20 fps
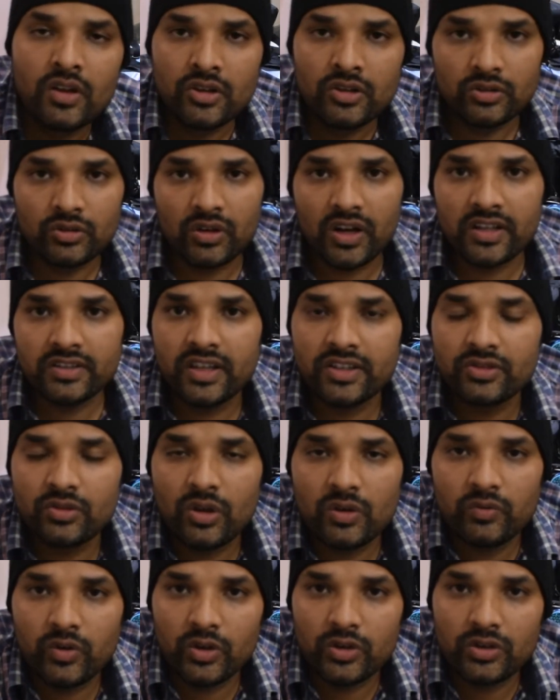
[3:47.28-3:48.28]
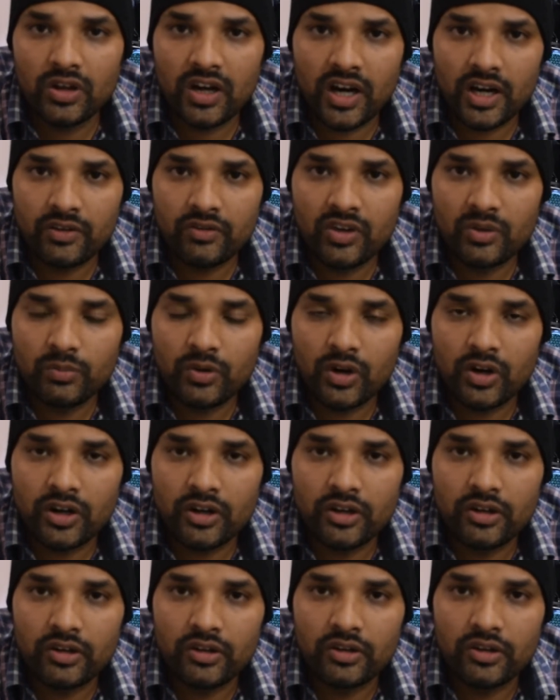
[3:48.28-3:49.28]
So guys, that's all for the hardware
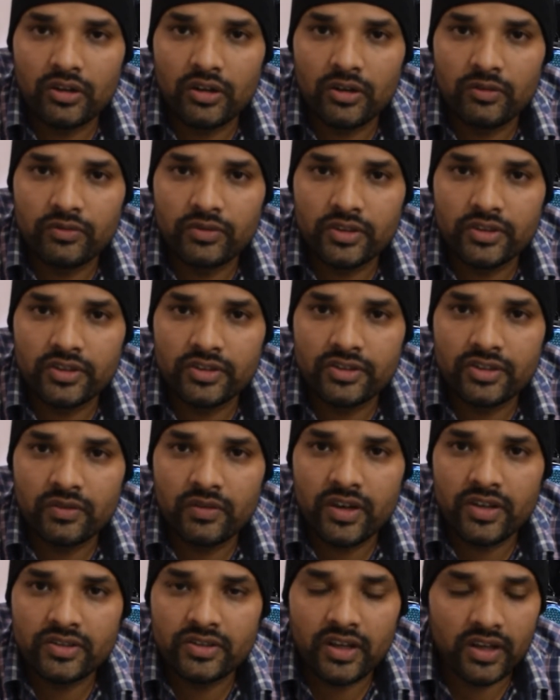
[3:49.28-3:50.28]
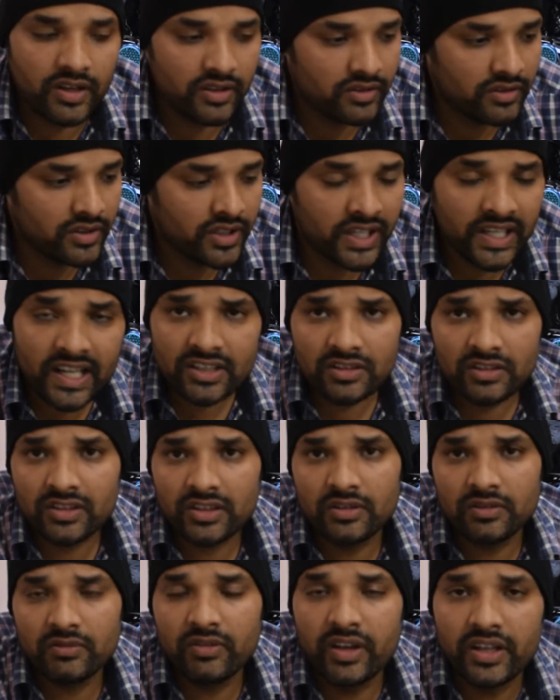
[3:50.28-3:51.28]
part of this device, and it has
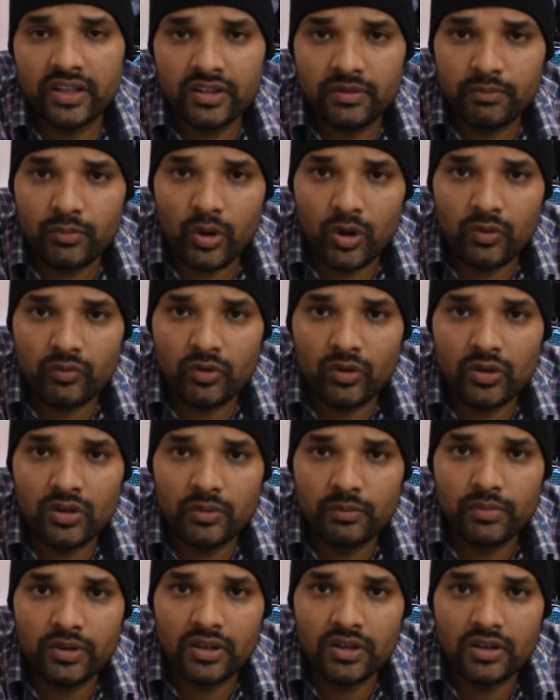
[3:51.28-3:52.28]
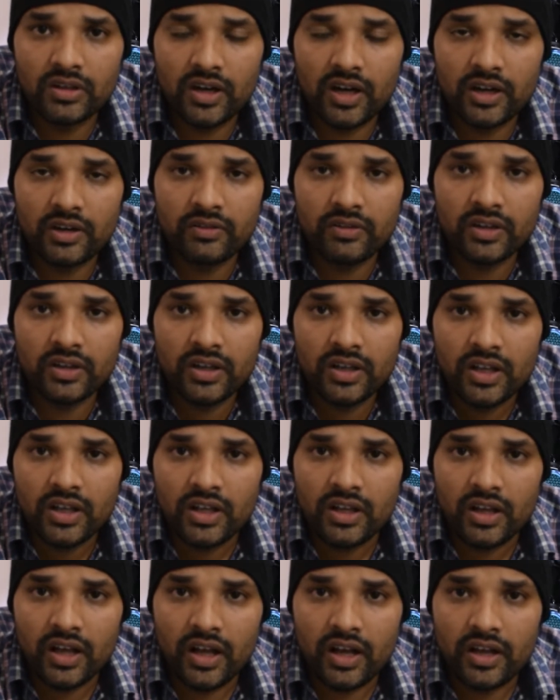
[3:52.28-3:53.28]
a very powerful hardware.
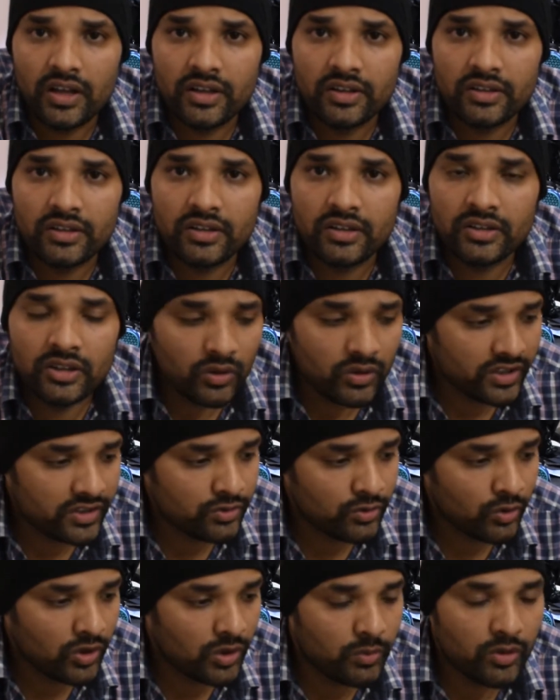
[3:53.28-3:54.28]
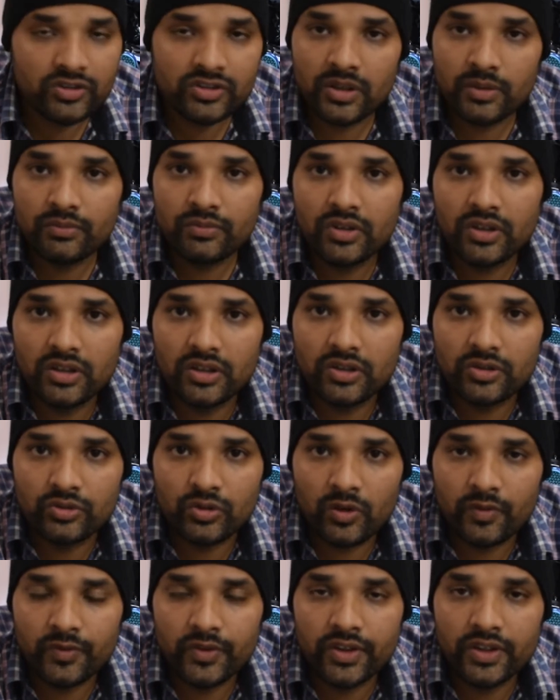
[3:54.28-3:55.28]
And now let's talk about some
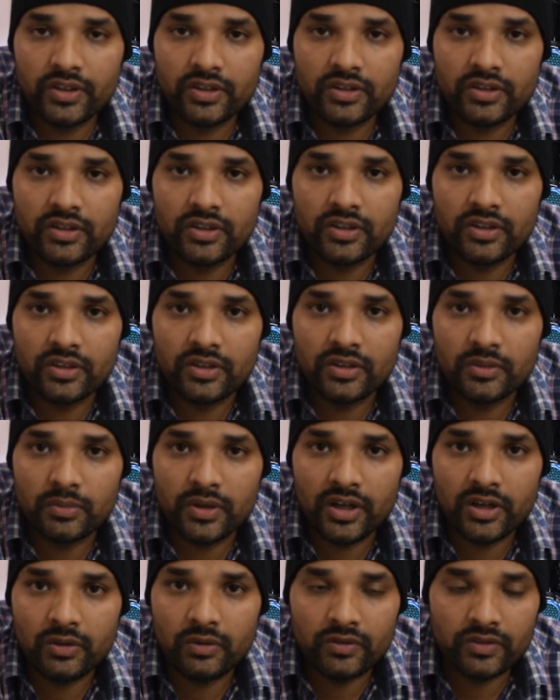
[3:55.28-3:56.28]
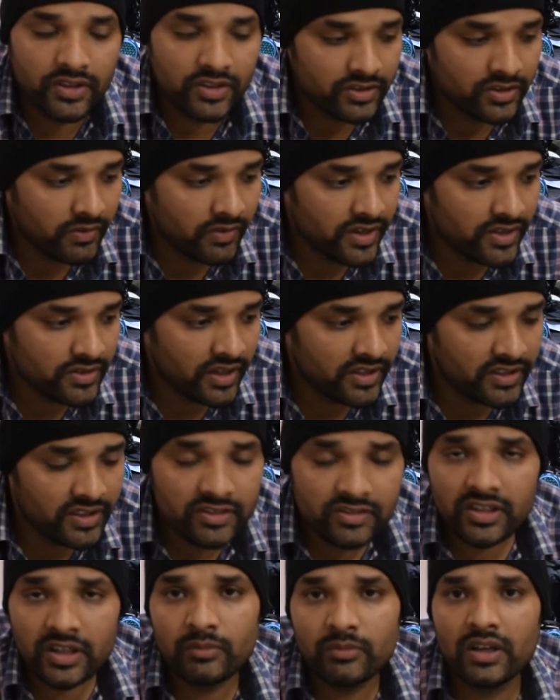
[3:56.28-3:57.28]
software part of this device. And
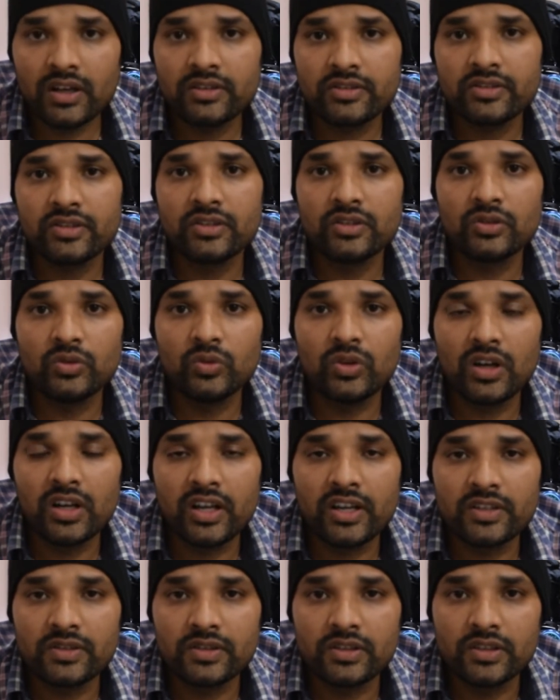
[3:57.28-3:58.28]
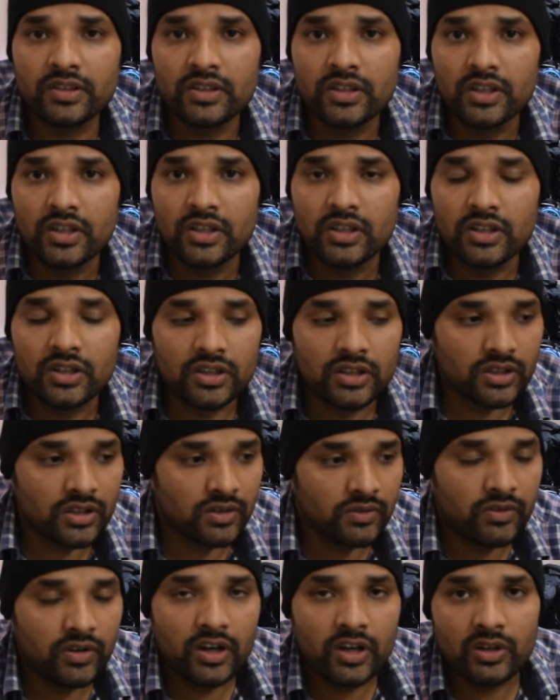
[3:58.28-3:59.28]
this time guys, Google has
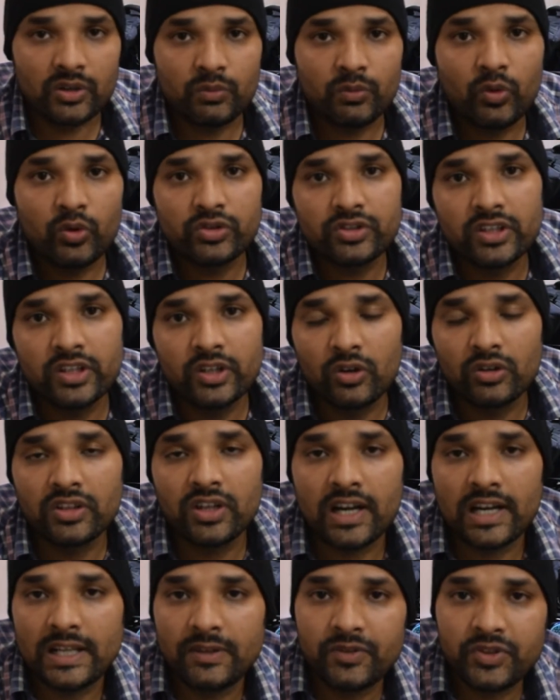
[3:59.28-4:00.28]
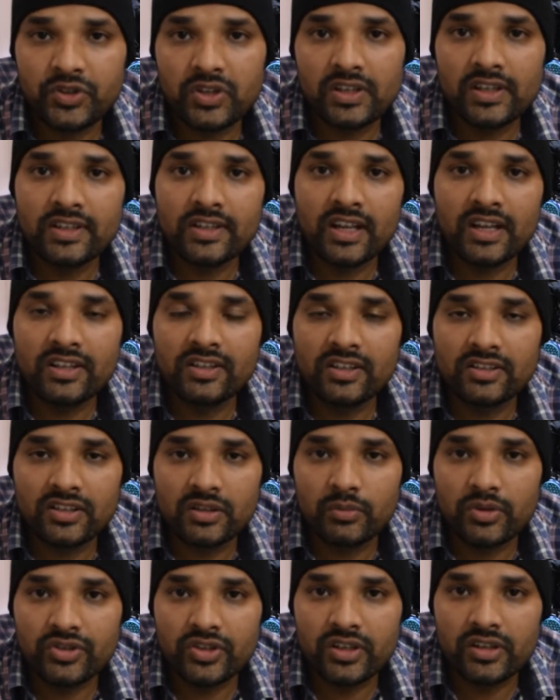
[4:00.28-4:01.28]
worked mostly on the artificial intelligence
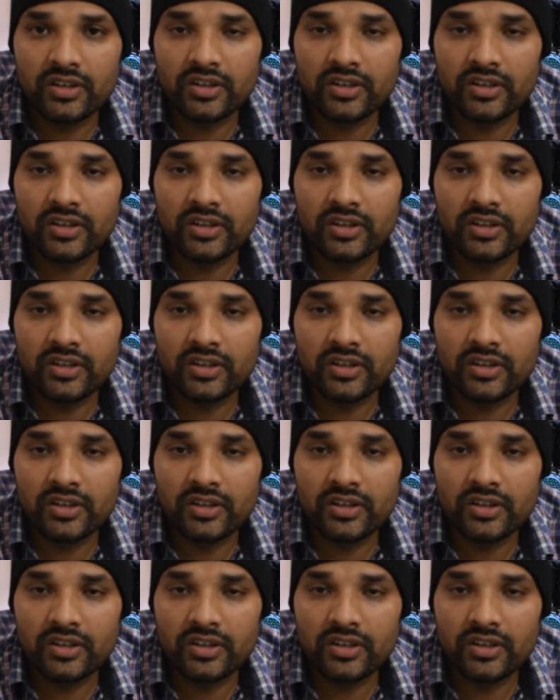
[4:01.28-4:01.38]
and machine